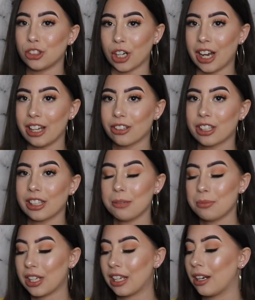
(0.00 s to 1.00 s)
try on
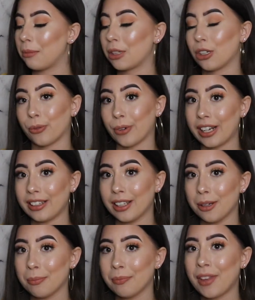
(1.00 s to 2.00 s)
clips and I'm gonna rate
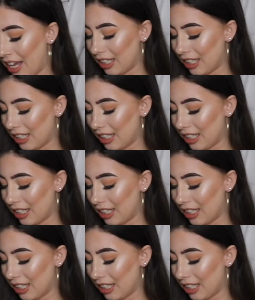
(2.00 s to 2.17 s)
them.